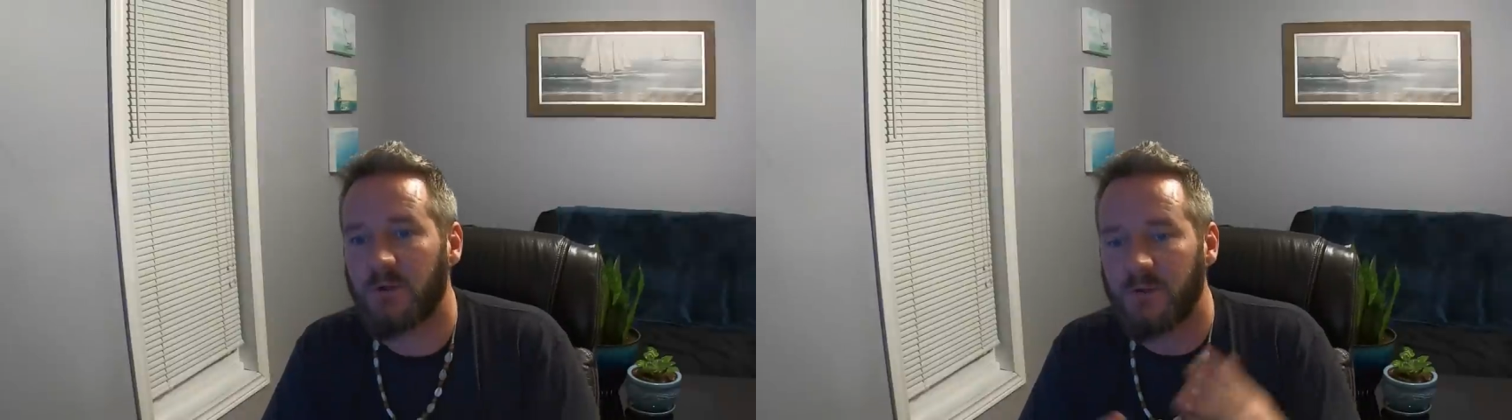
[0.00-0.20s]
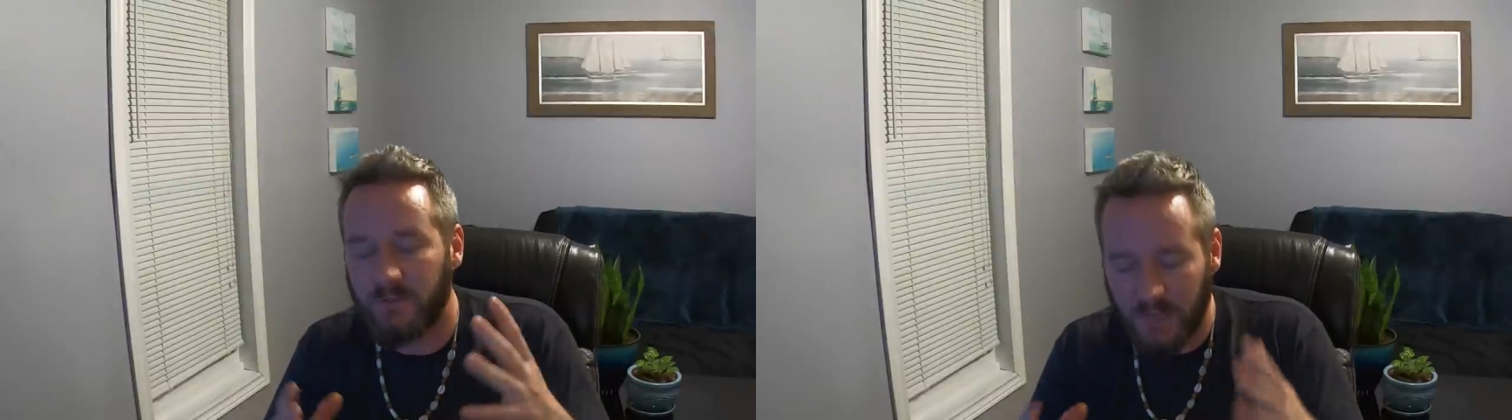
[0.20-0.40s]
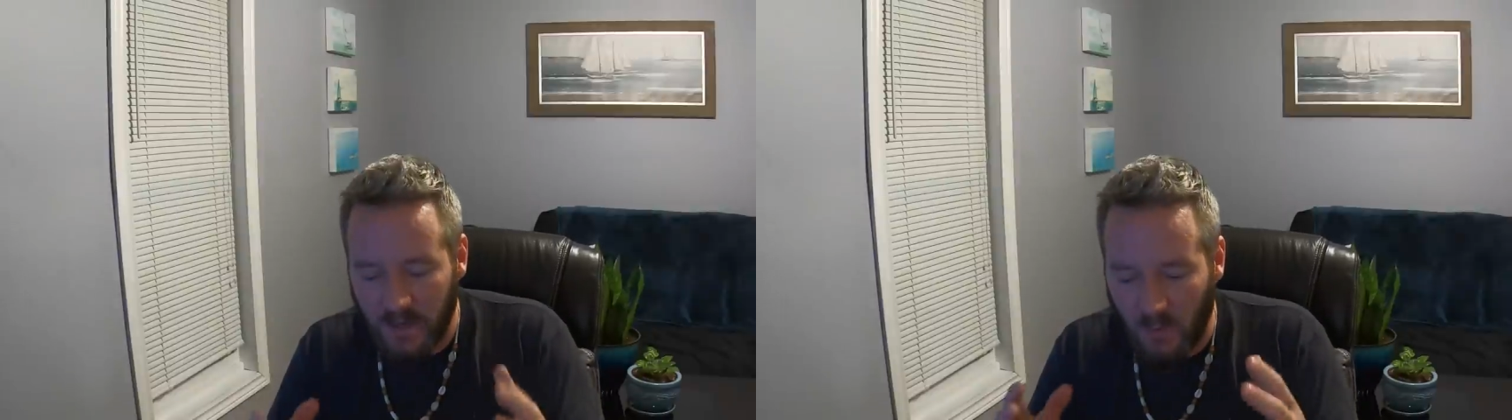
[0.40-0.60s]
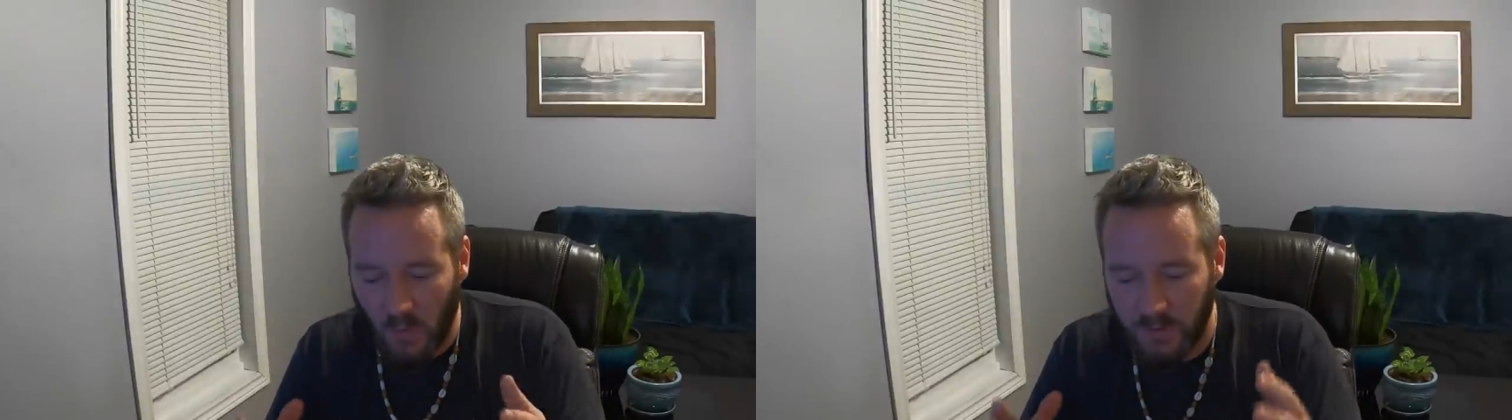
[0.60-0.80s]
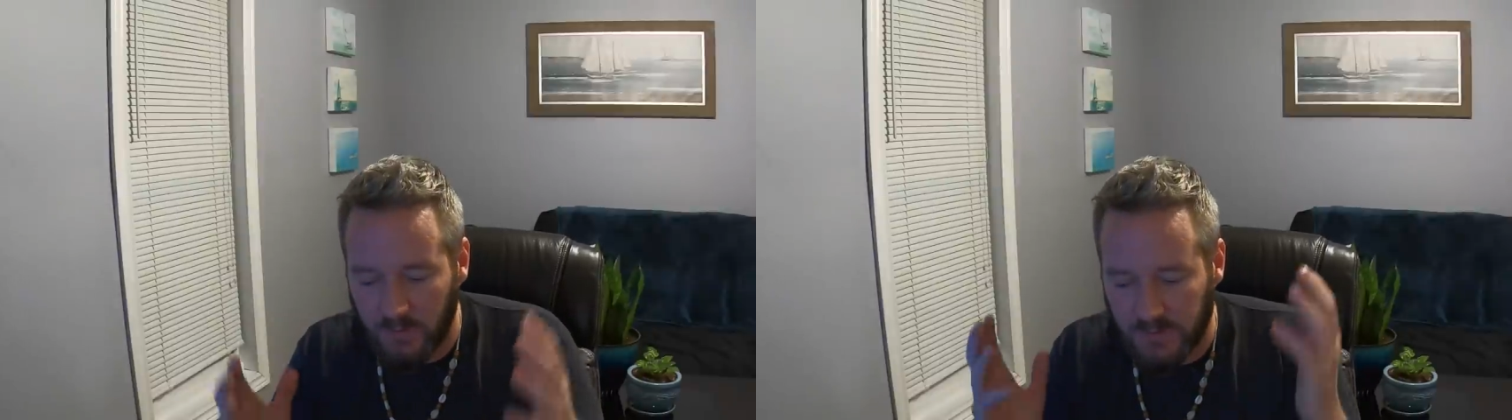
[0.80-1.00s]
Synthetic
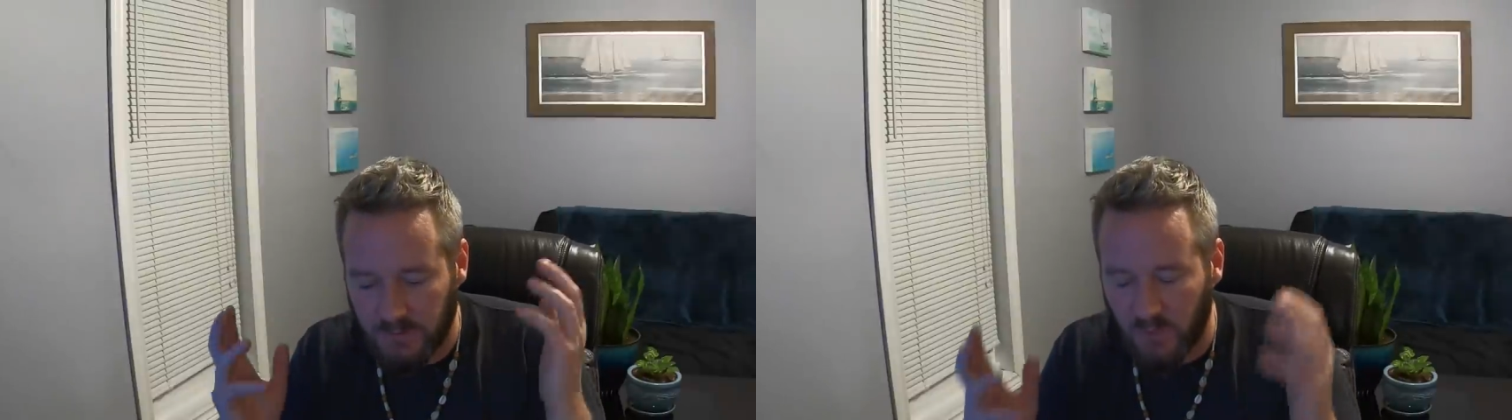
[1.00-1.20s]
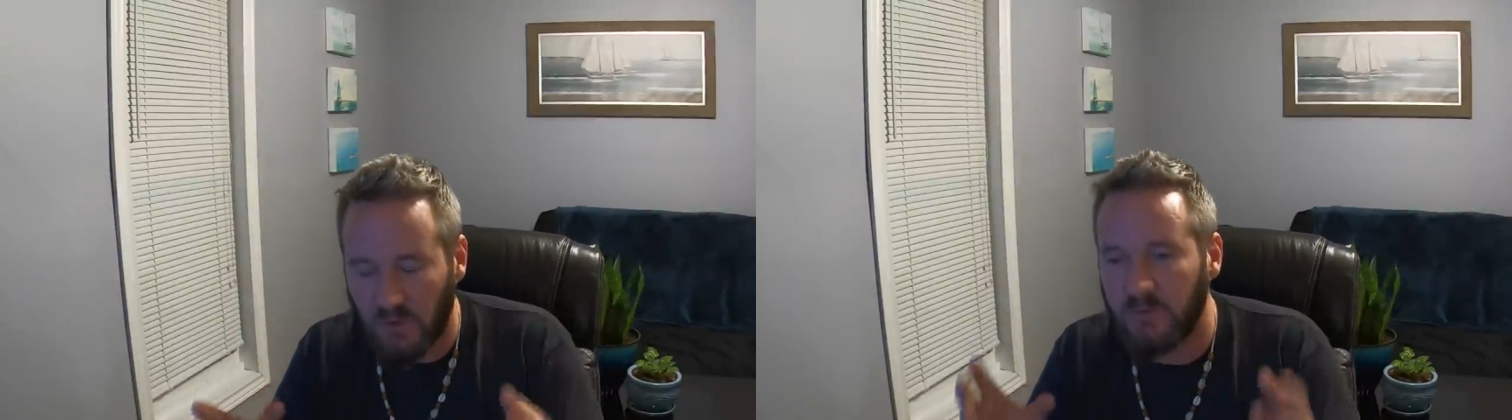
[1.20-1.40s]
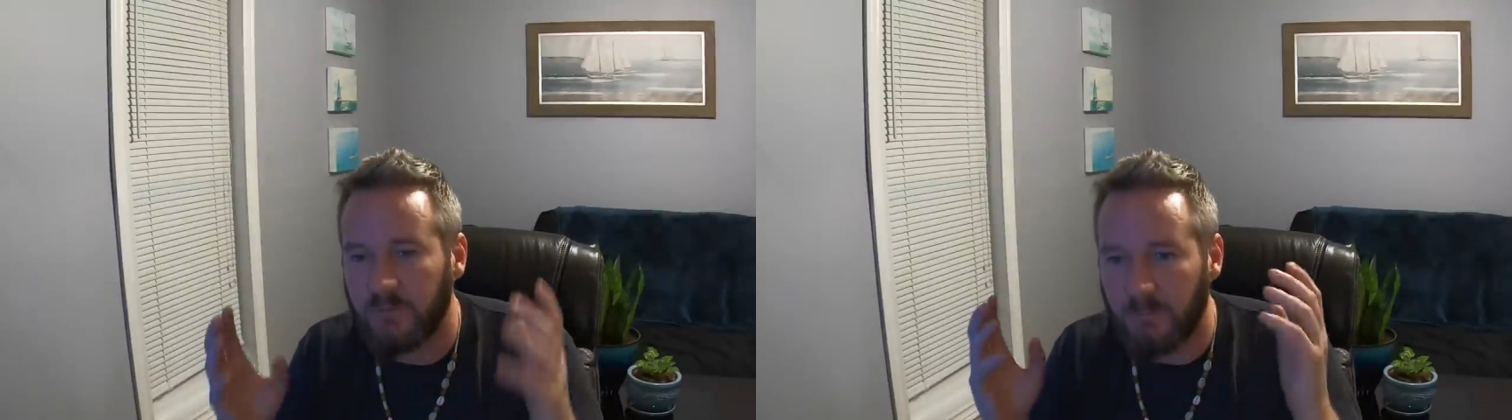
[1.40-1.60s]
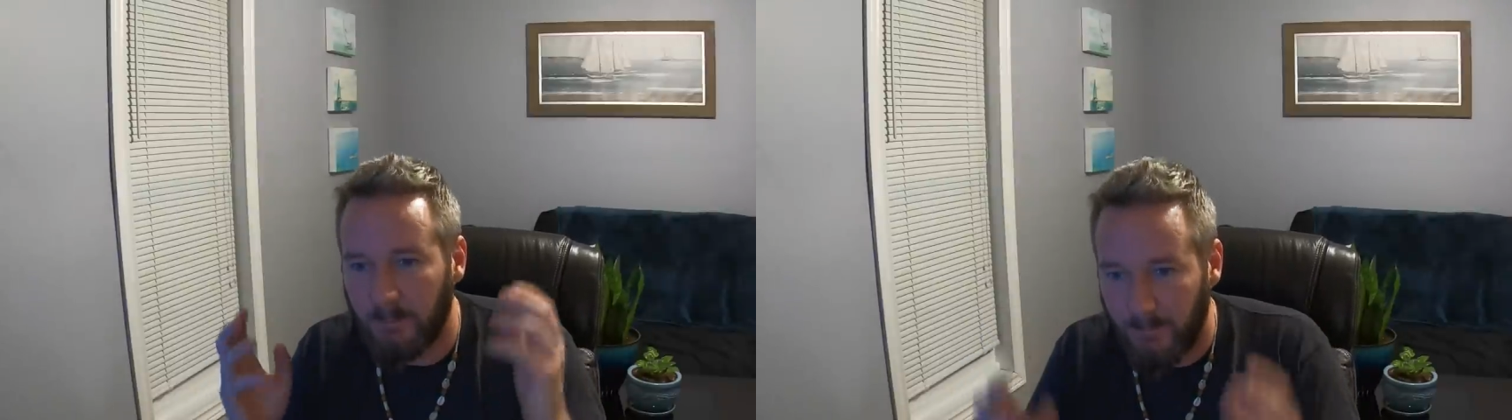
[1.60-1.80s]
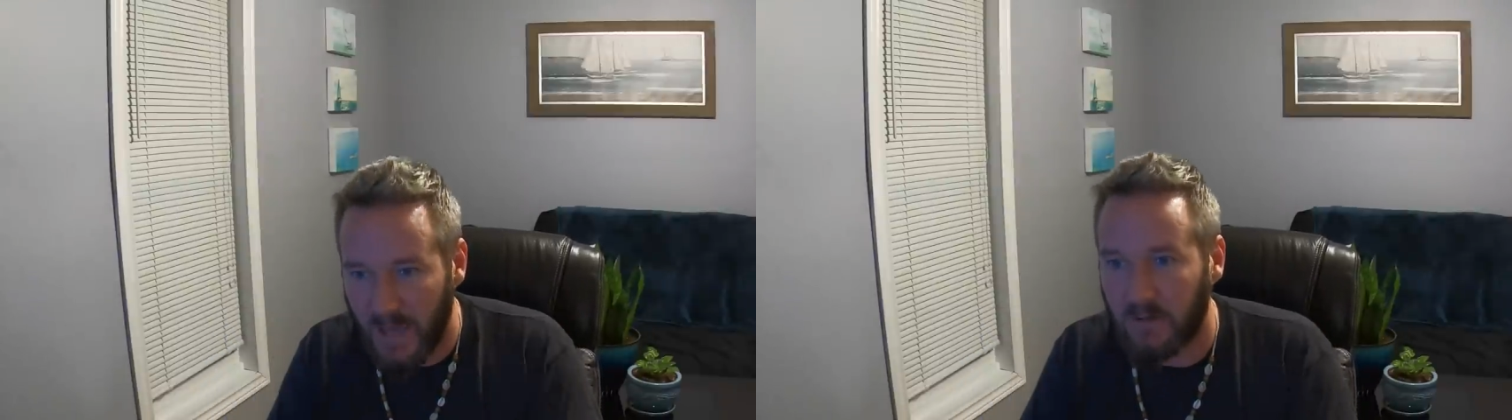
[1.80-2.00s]
oils
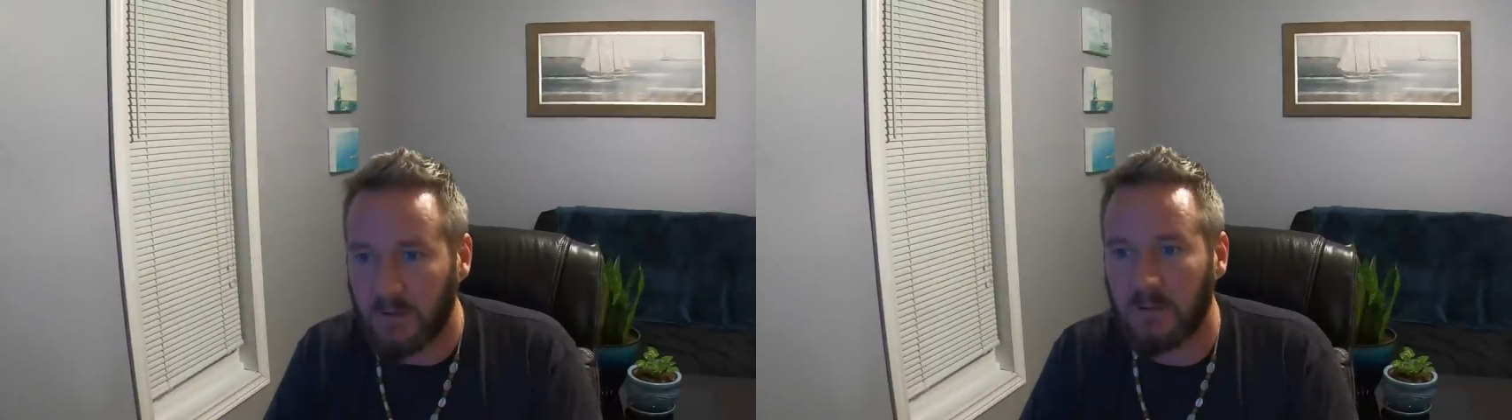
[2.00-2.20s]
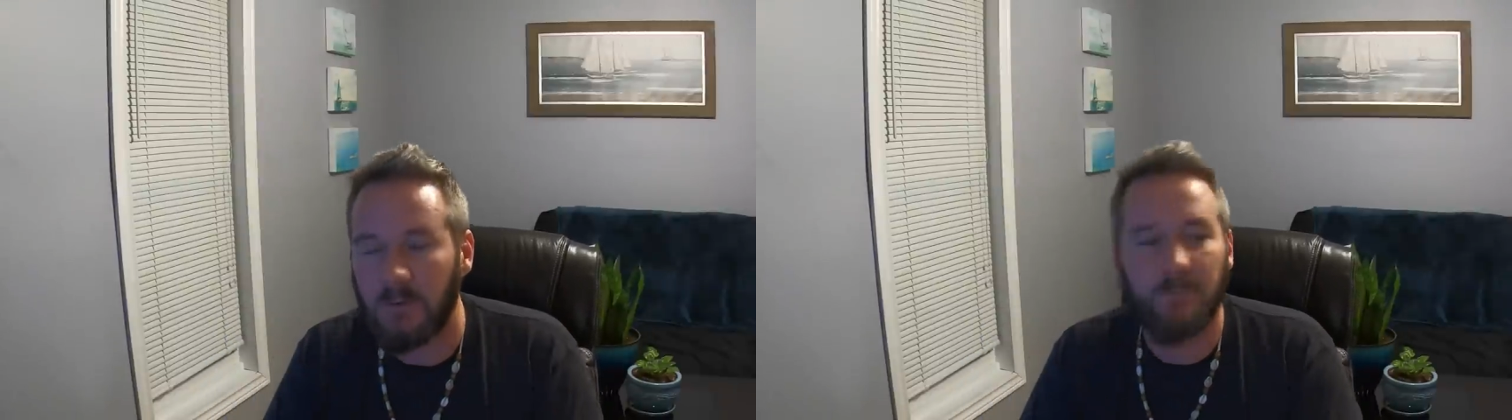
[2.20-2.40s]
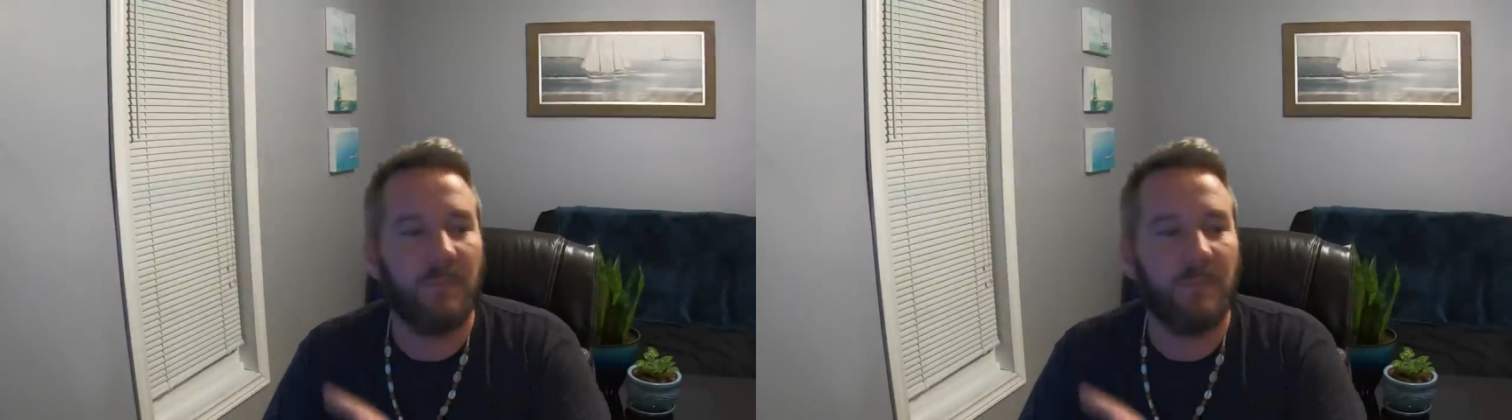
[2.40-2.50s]
prove better